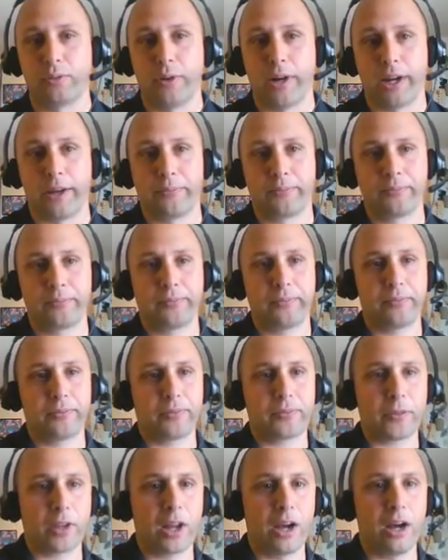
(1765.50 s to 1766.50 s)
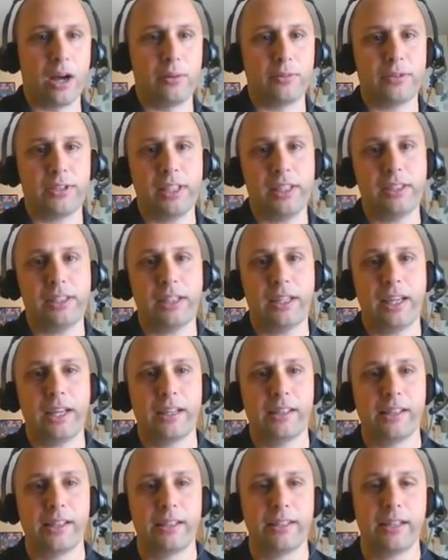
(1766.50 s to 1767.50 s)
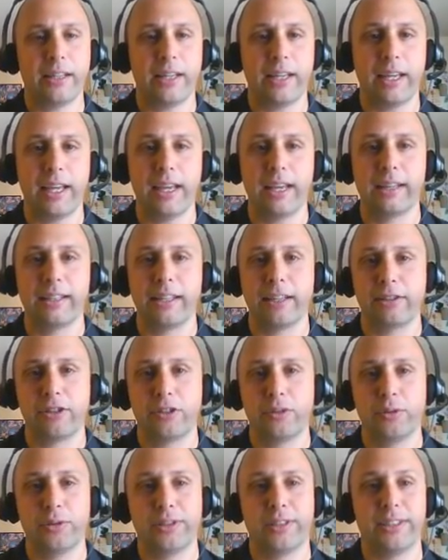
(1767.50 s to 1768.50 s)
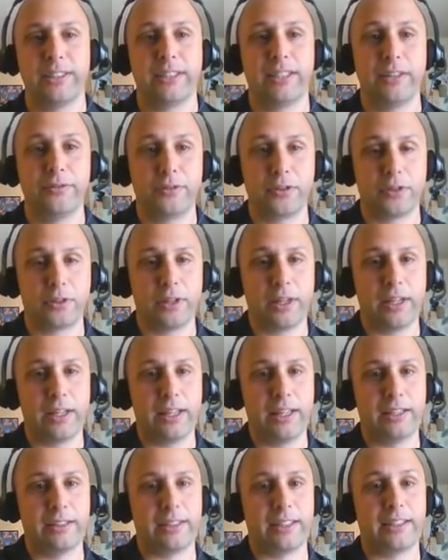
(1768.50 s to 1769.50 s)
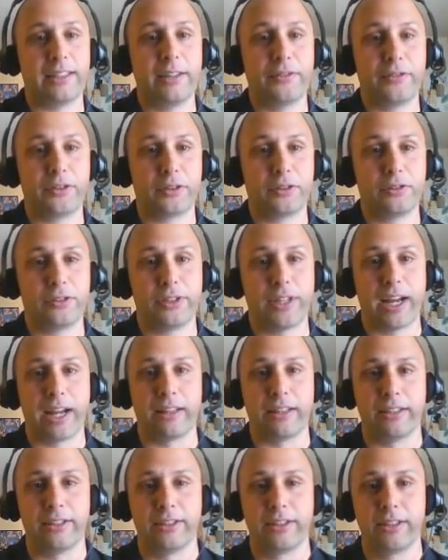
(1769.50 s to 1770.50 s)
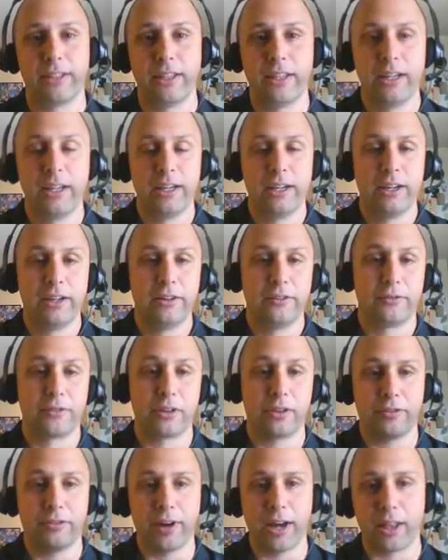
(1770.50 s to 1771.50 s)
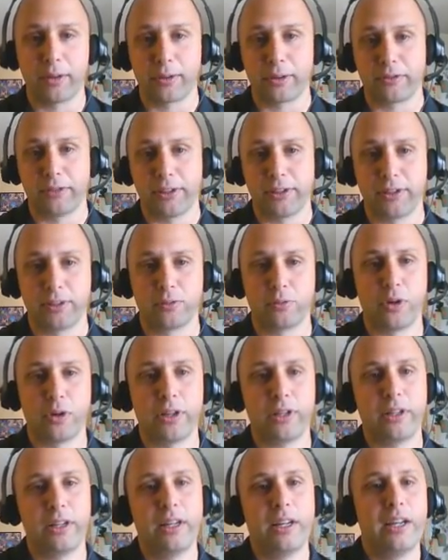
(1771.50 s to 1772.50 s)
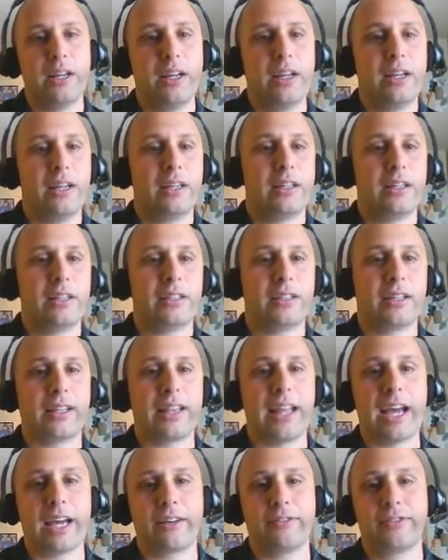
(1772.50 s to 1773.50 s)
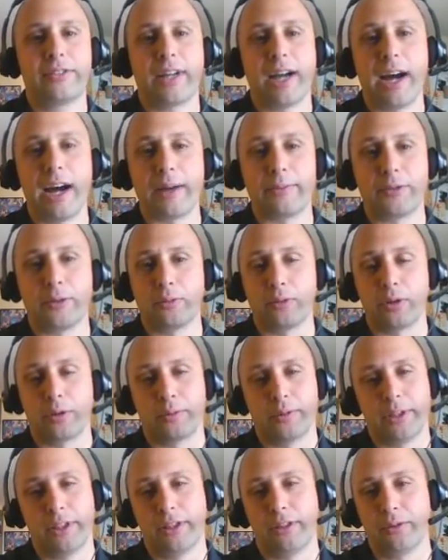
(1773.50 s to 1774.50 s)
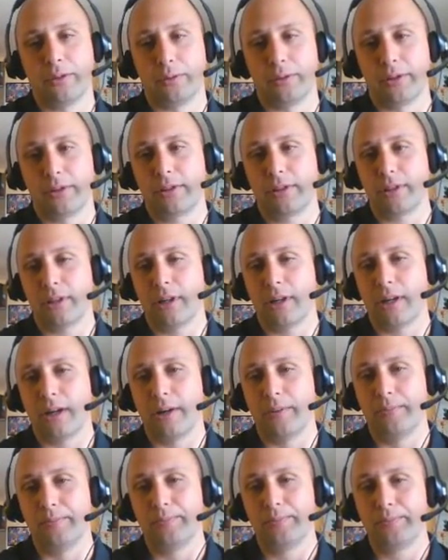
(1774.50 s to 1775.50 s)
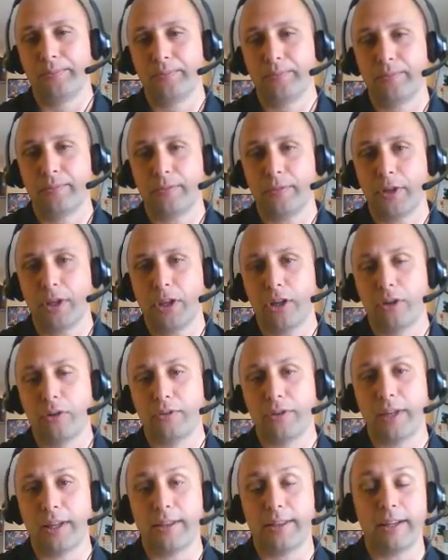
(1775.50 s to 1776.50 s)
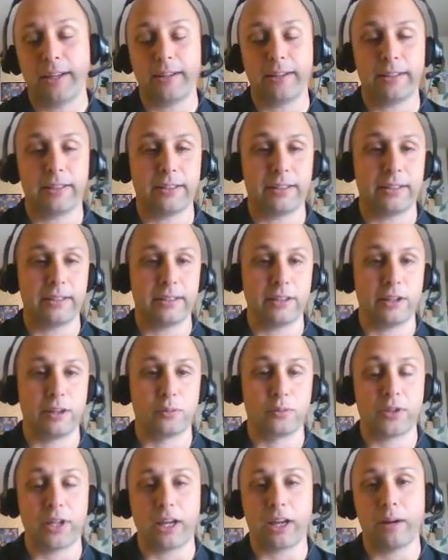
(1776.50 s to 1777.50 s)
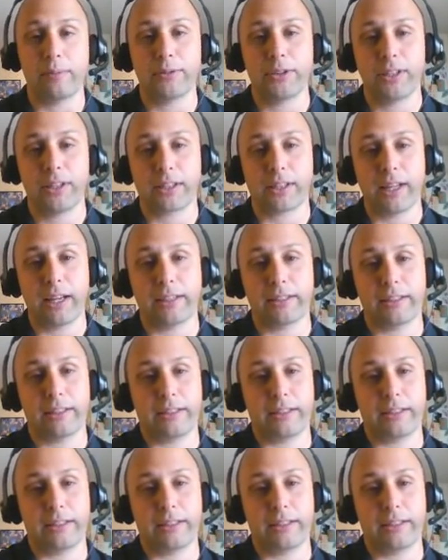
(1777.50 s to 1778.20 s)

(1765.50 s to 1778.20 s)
why. Teaching ELL students is a difficult challenge for the following reasons. One, the lack of time to work with these students. They when they come into the class,